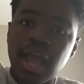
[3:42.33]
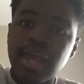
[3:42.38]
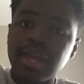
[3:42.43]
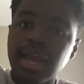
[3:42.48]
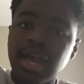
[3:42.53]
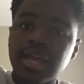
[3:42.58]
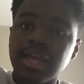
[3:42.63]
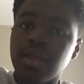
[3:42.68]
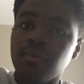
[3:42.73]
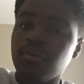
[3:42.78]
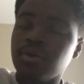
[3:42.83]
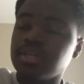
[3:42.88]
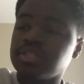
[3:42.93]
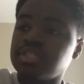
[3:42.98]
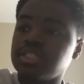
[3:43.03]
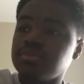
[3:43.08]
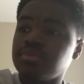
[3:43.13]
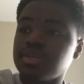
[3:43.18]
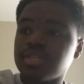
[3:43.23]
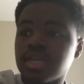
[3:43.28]
And I can't wait to
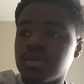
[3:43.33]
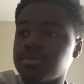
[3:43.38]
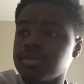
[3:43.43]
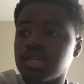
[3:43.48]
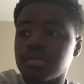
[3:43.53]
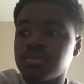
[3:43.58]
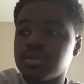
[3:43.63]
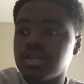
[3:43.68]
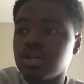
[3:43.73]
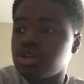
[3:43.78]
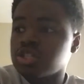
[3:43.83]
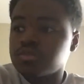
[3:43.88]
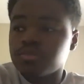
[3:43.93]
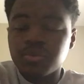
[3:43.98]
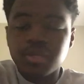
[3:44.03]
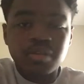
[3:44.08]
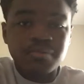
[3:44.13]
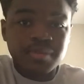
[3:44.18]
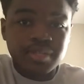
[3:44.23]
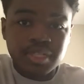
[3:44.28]
see where WWE goes
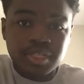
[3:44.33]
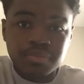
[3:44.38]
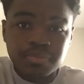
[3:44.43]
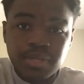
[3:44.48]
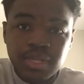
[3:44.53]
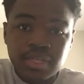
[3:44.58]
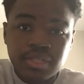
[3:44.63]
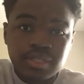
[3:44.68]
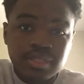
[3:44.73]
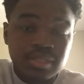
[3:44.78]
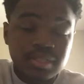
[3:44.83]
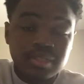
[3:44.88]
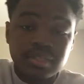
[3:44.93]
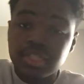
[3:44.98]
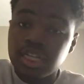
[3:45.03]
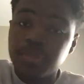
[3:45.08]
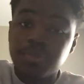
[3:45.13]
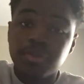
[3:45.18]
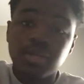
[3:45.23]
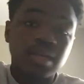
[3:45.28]
from here with this, man.
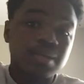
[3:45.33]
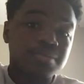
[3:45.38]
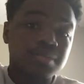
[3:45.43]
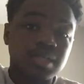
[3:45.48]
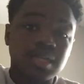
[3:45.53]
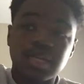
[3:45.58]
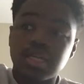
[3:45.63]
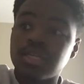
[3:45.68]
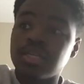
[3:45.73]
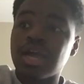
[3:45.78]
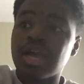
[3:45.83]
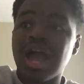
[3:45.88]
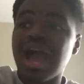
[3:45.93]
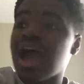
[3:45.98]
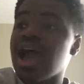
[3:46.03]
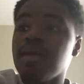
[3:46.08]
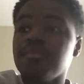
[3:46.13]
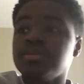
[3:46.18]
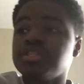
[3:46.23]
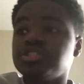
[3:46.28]
Keep it up, man.
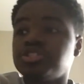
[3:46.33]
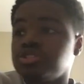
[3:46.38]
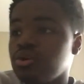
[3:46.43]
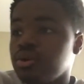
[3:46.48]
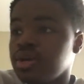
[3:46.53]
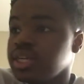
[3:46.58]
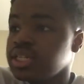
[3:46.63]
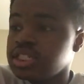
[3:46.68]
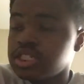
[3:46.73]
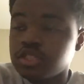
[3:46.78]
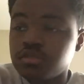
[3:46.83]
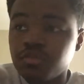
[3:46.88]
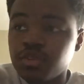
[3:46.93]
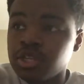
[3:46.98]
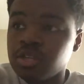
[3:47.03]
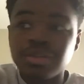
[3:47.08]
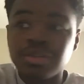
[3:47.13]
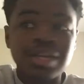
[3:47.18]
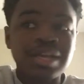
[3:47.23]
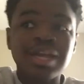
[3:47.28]
I'm enjoying this
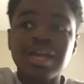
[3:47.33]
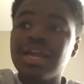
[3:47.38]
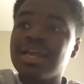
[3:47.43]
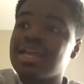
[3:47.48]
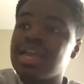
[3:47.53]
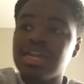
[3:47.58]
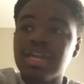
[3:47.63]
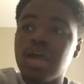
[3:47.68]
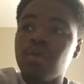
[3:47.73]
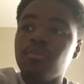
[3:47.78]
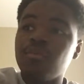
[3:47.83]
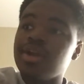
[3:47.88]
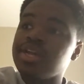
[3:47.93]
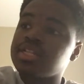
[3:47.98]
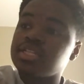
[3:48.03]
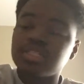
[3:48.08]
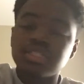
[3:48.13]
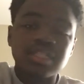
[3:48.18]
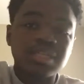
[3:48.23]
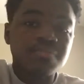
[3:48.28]
feud. Cannot
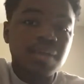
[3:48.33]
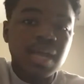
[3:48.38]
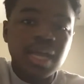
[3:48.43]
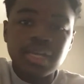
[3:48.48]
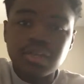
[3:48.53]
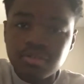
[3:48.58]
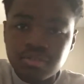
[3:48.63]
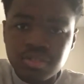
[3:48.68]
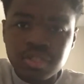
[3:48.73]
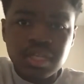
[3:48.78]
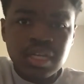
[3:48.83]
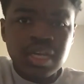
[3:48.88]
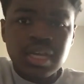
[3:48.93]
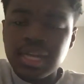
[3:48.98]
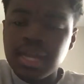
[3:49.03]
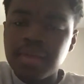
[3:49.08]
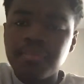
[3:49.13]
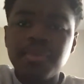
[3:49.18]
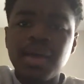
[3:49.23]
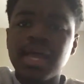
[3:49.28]
wait to see Michaels
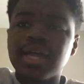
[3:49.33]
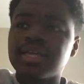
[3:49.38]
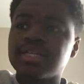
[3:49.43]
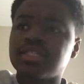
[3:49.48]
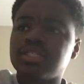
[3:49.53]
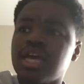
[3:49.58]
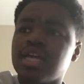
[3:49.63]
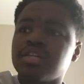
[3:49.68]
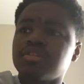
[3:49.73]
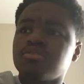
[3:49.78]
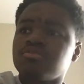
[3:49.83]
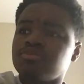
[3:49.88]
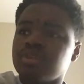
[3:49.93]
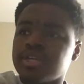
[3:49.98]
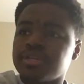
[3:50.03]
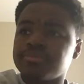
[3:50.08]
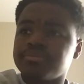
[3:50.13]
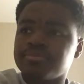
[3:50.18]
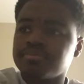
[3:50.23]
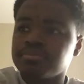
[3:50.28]
get back inside the
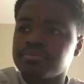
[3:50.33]
ring.